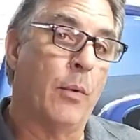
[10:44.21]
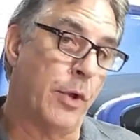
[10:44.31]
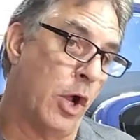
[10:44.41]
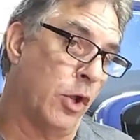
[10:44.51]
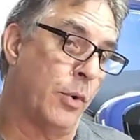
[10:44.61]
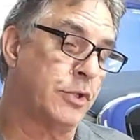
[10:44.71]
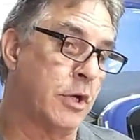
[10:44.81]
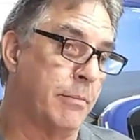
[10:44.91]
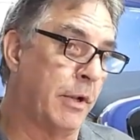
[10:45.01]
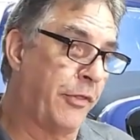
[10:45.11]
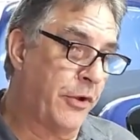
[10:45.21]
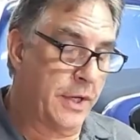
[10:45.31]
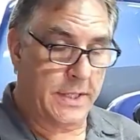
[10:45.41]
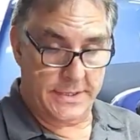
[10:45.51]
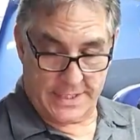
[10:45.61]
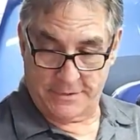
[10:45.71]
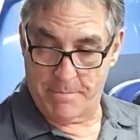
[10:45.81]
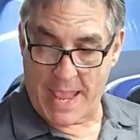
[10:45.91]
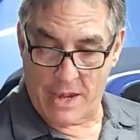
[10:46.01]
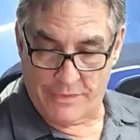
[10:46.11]
We all know what terminal 30 is. That's
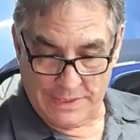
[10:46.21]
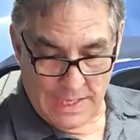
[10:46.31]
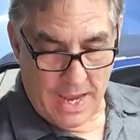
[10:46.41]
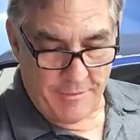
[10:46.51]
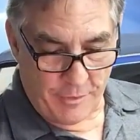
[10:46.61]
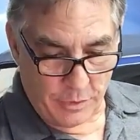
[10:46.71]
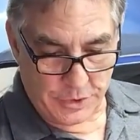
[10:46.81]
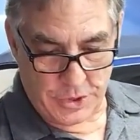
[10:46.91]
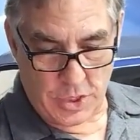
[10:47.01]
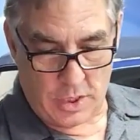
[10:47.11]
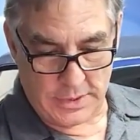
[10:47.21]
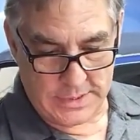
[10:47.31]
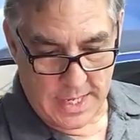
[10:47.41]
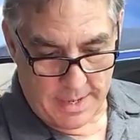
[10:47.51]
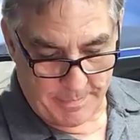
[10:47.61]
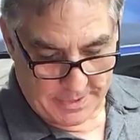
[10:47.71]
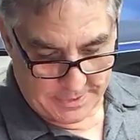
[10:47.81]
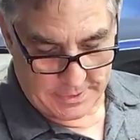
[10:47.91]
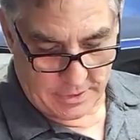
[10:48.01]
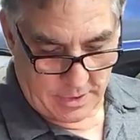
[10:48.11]
battery, live voltage all the time.
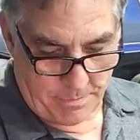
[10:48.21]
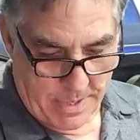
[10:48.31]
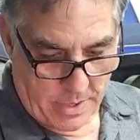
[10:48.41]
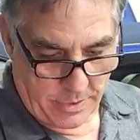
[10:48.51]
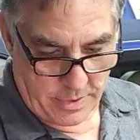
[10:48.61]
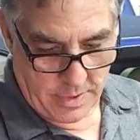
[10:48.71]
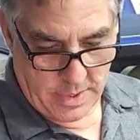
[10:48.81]
That's 30 power.